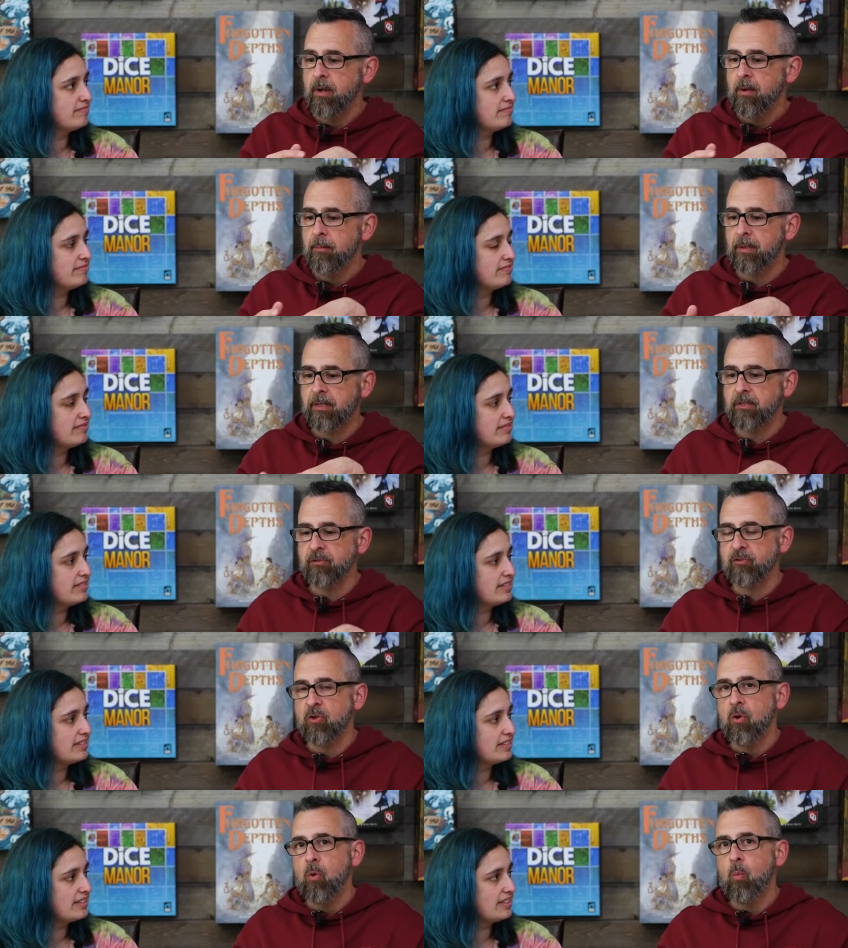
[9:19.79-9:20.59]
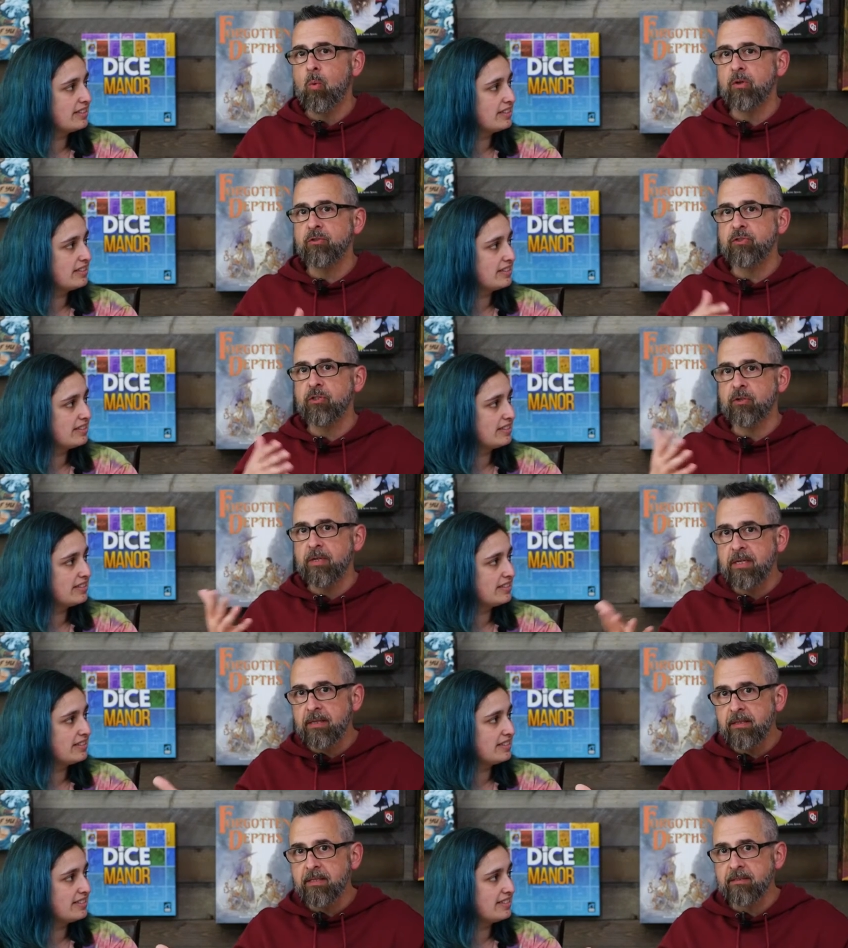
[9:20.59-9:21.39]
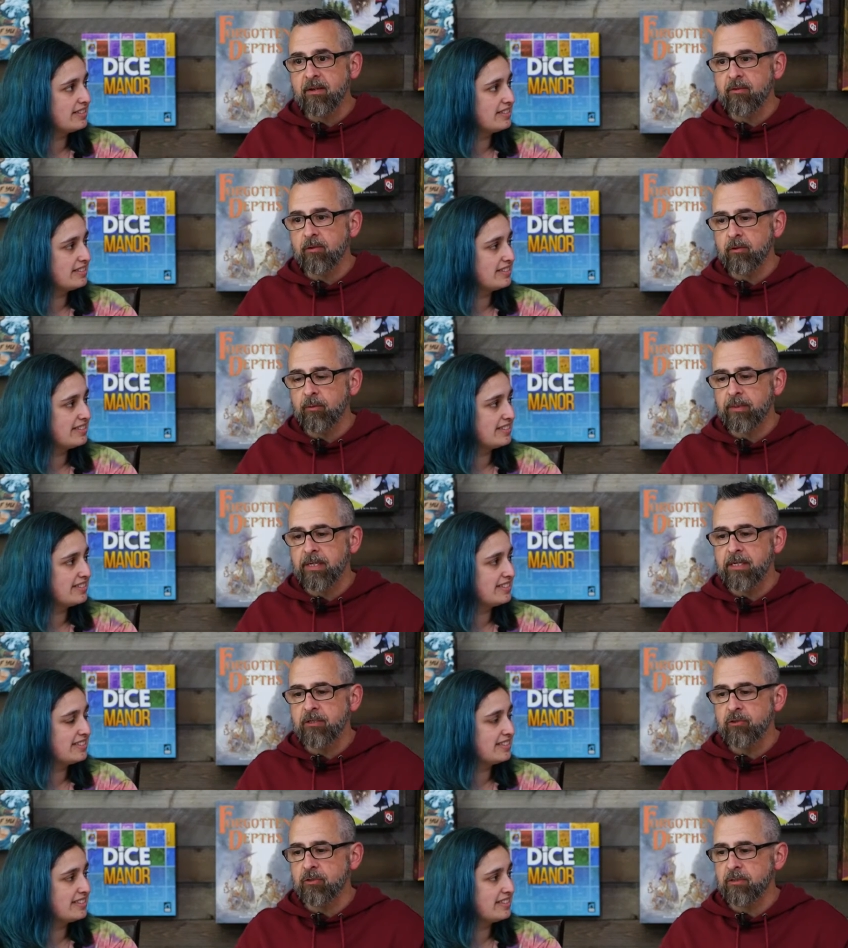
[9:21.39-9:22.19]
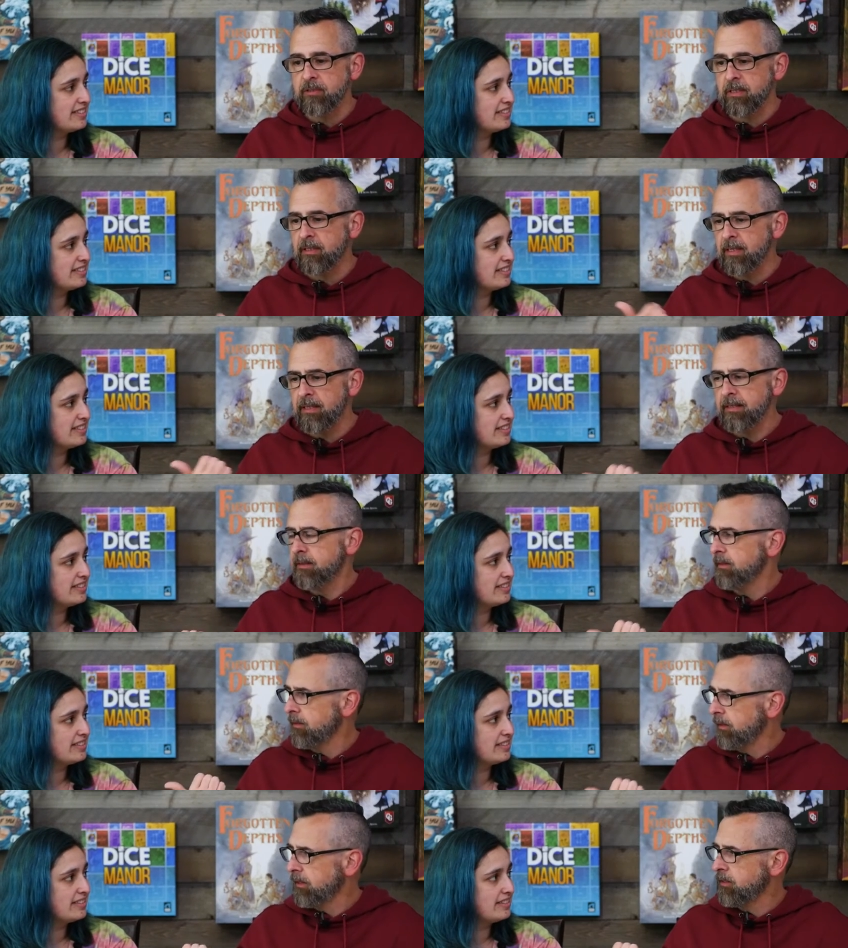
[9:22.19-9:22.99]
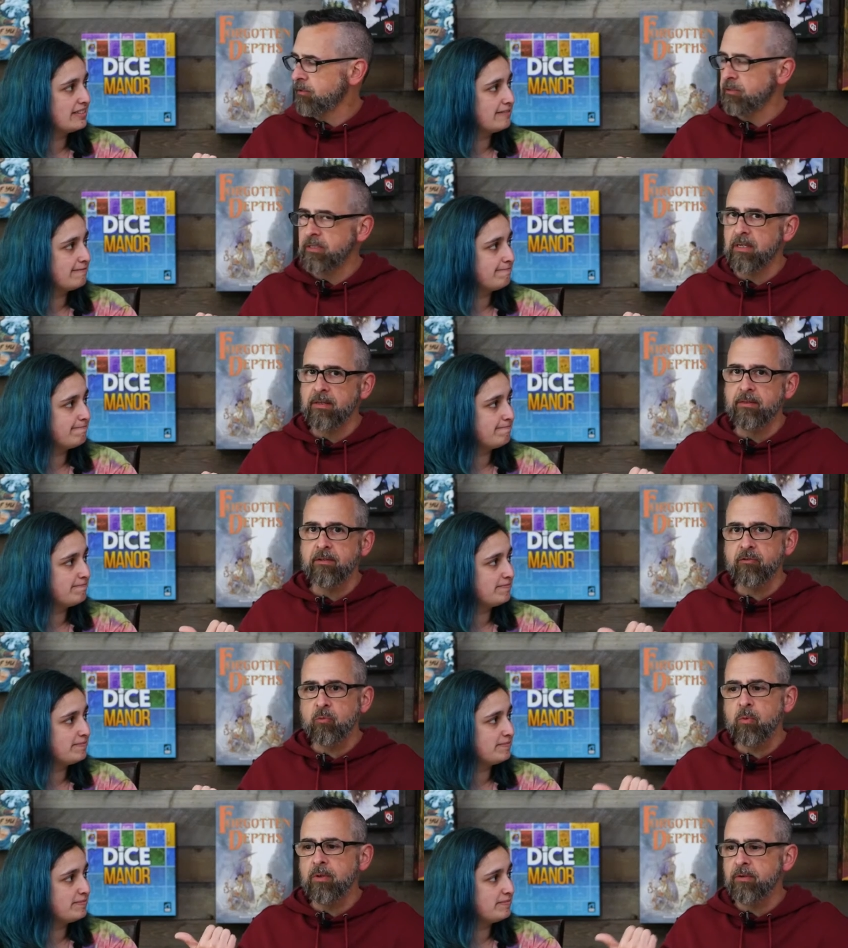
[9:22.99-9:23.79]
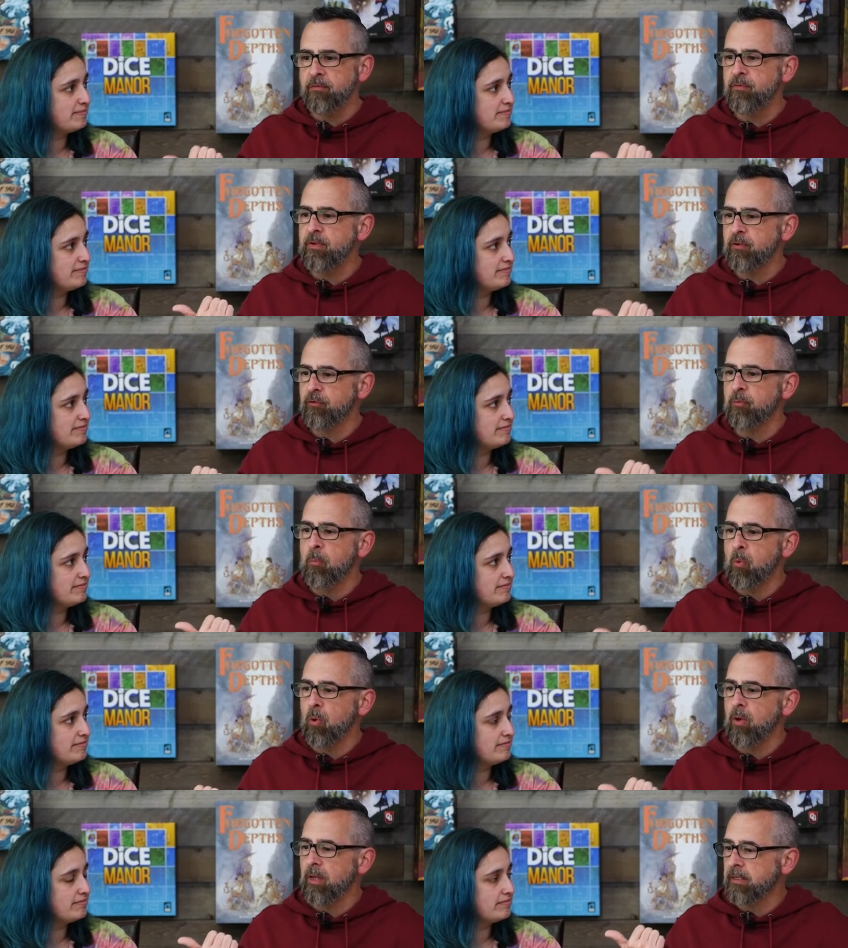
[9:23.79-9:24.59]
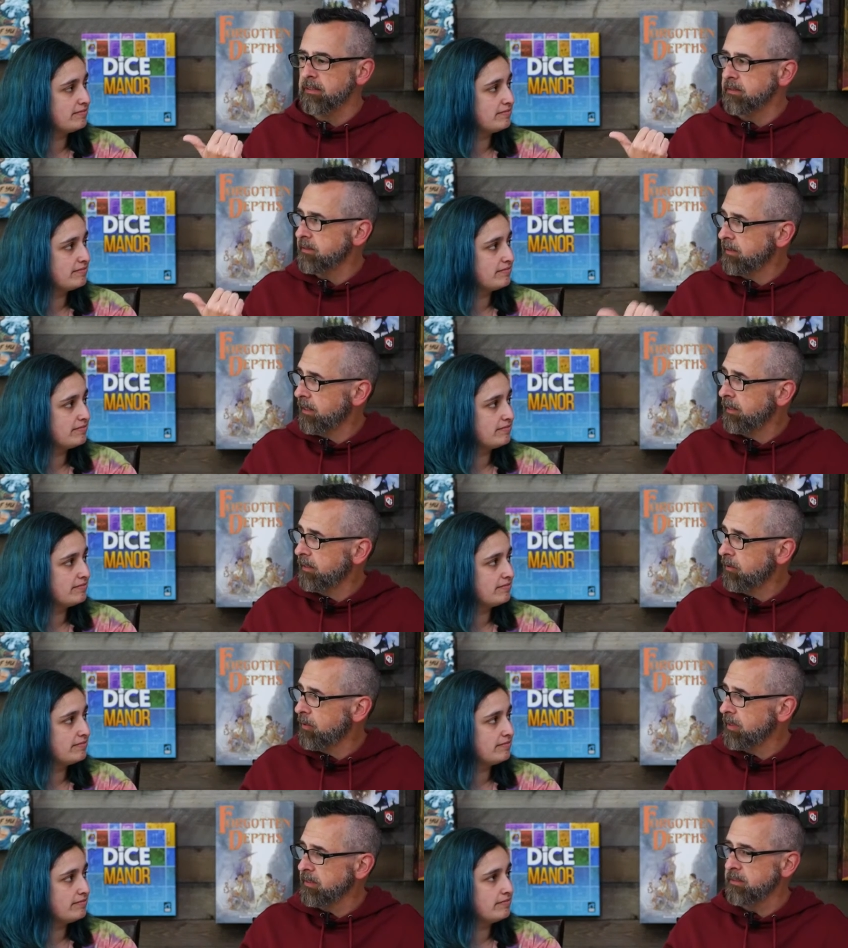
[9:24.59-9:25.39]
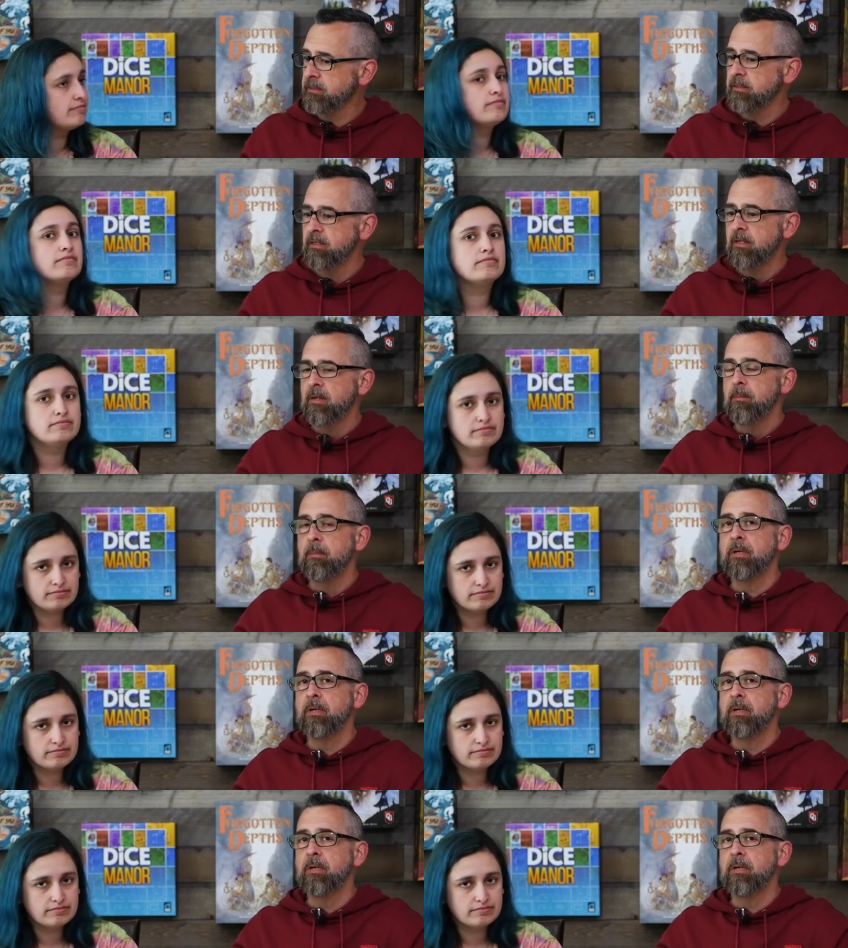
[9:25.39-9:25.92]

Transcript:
Speaker 1: because once you're in these other locations, and like like you said, this one feels more like a side quest mm-hmm.